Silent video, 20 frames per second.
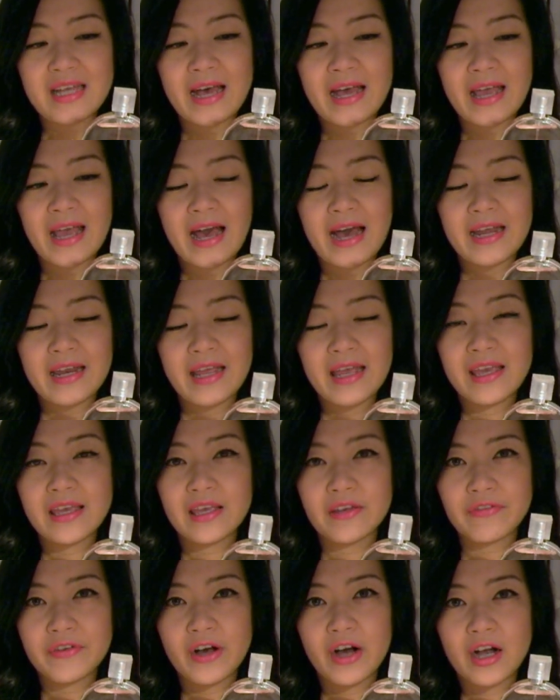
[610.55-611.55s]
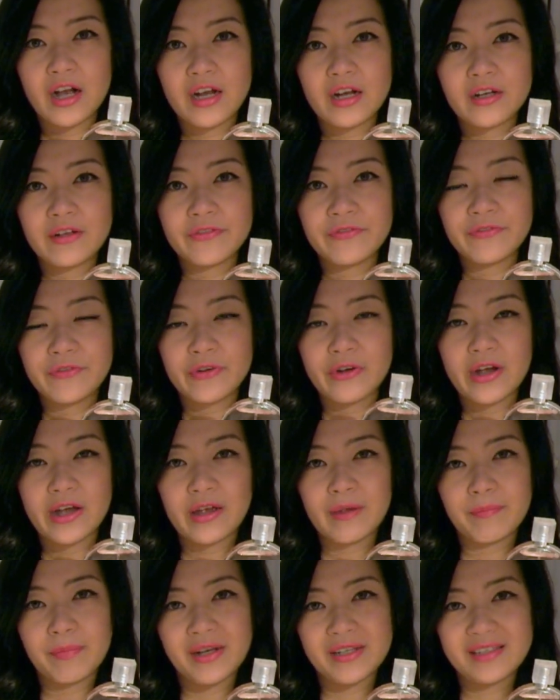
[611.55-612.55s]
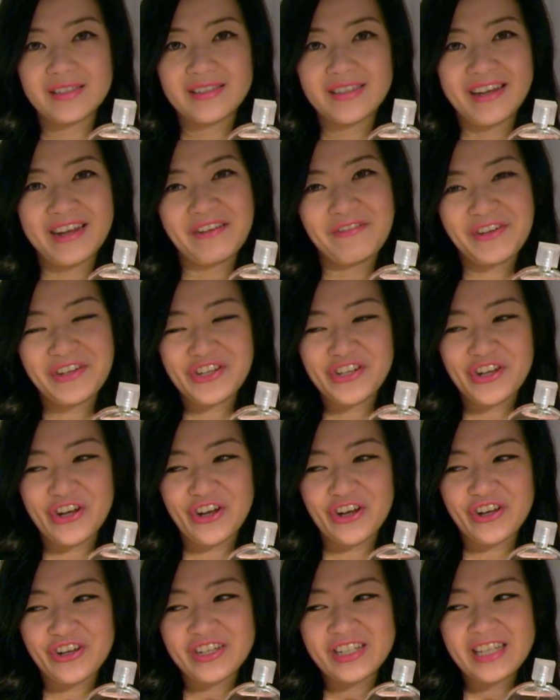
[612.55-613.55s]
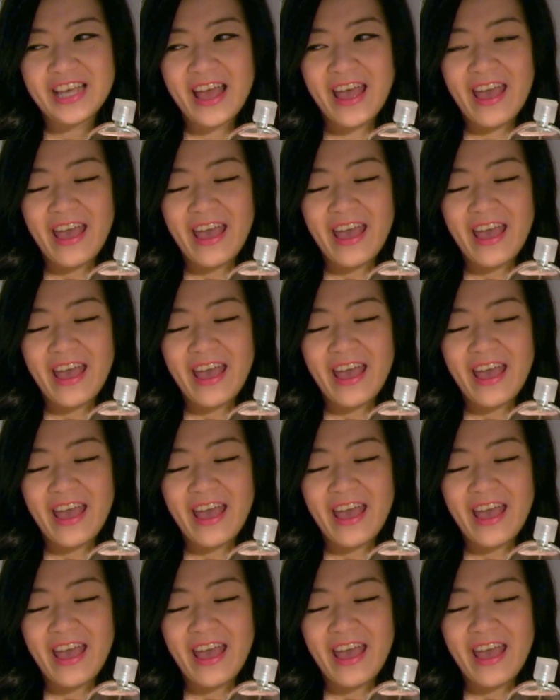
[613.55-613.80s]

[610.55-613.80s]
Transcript: I had a gift card for a present that I returned,